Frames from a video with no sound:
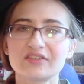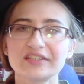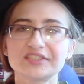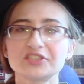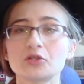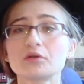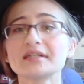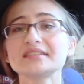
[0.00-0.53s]
The
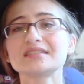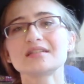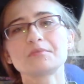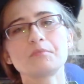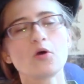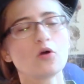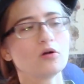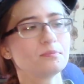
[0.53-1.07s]
stories and
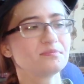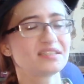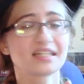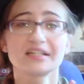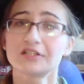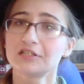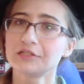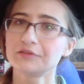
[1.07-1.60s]
poems
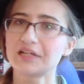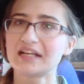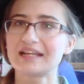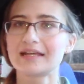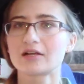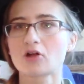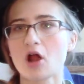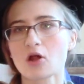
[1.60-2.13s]
included
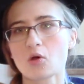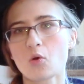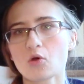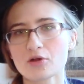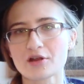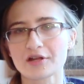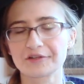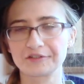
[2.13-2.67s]
here are
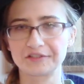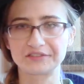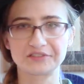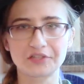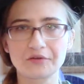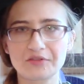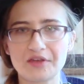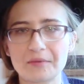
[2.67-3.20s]
ordered
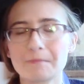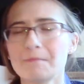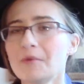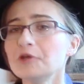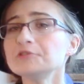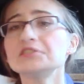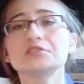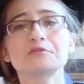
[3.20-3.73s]
so that
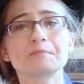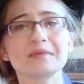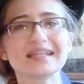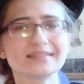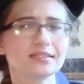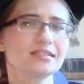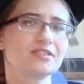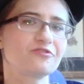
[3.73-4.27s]
most
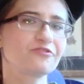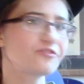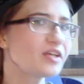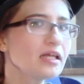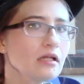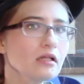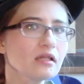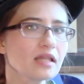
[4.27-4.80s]
pieces
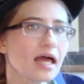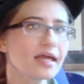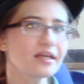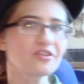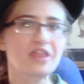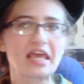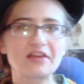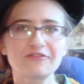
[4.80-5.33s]
feel
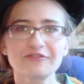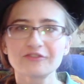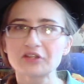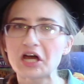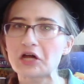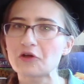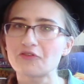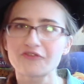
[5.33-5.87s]
like they
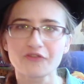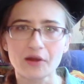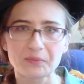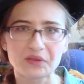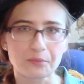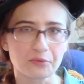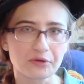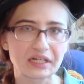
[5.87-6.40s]
flow
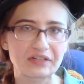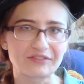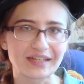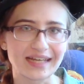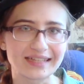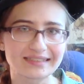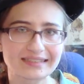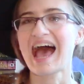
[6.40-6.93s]
from the
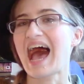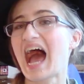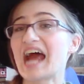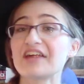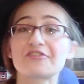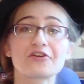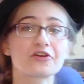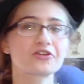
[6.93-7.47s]
previous,
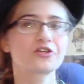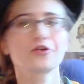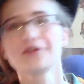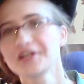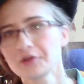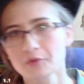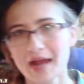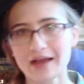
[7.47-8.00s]
either
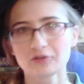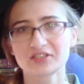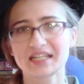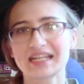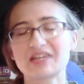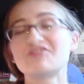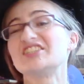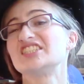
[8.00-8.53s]
turning around to
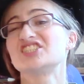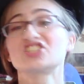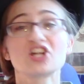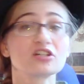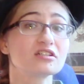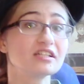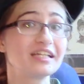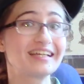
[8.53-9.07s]
give a
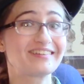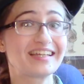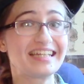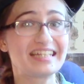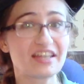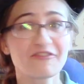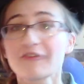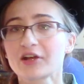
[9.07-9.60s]
startlingly
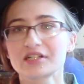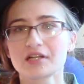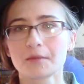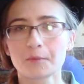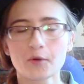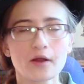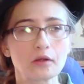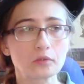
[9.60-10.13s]
different
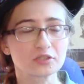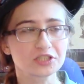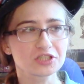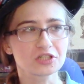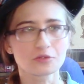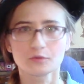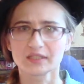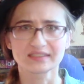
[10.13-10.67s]

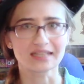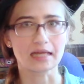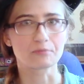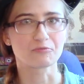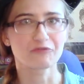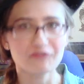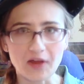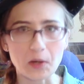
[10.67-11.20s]
approach to the
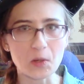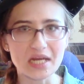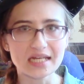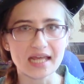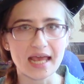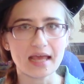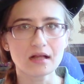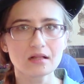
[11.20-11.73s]
same fairy
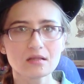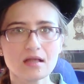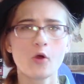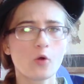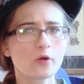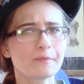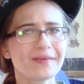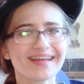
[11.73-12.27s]
tale,
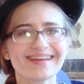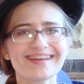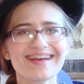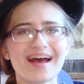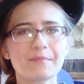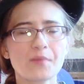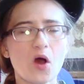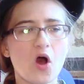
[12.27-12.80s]
or picking
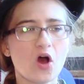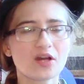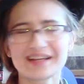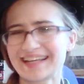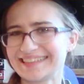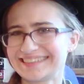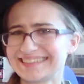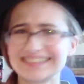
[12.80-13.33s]
up on
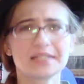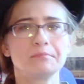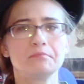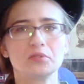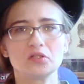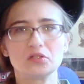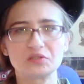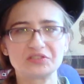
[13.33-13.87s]
a
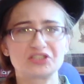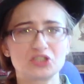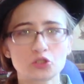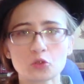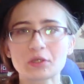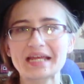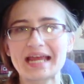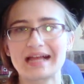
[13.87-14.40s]
symbol,
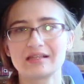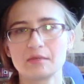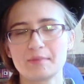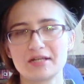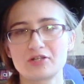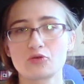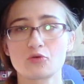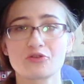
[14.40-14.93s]
story
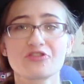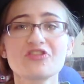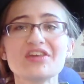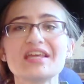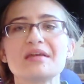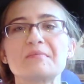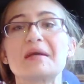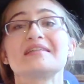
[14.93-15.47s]
element, or
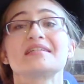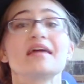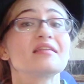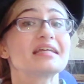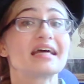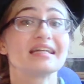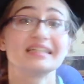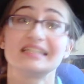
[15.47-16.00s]
theme and
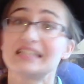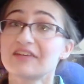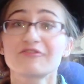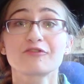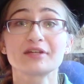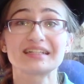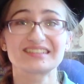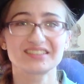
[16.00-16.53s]
telling a
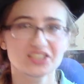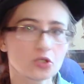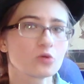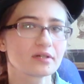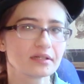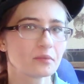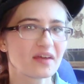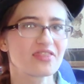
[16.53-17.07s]
different
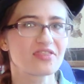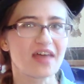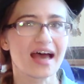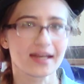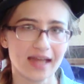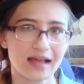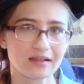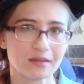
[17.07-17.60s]
story with
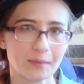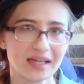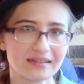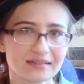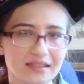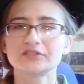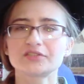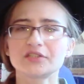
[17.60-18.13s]
that
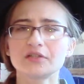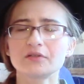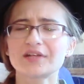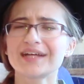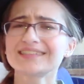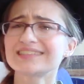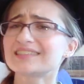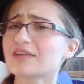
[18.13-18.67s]
element. So you'll
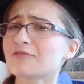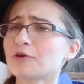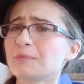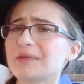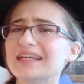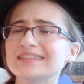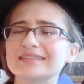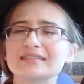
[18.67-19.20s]
get several
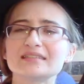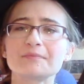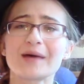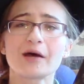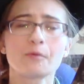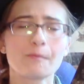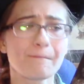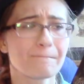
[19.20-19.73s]
pieces
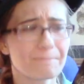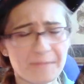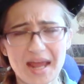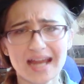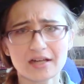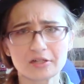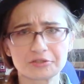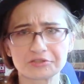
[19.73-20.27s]
about
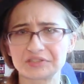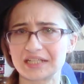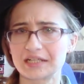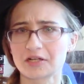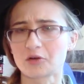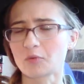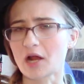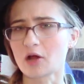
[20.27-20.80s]
bears
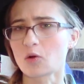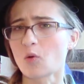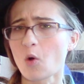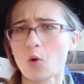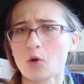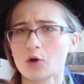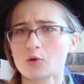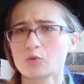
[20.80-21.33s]
in a row,
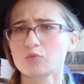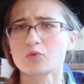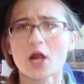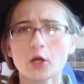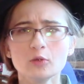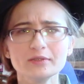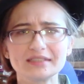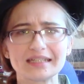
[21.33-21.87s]
or
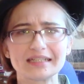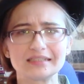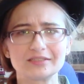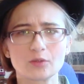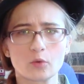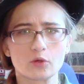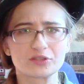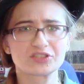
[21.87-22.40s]
roses,
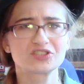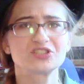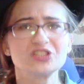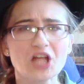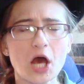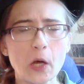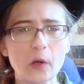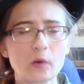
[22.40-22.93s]
or
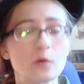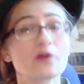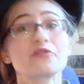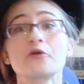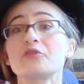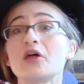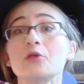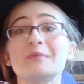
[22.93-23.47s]
snow,
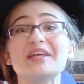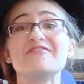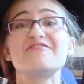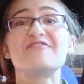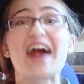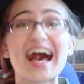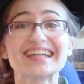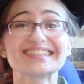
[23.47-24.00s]
though they'll be
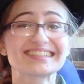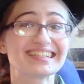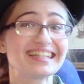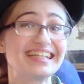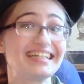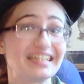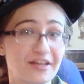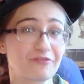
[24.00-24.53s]

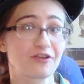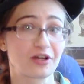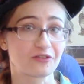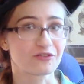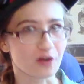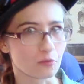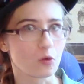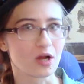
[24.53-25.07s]
vastly different
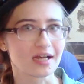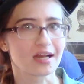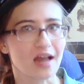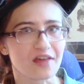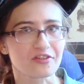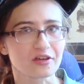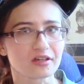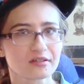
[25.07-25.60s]
from one
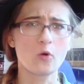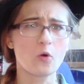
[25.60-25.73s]
another,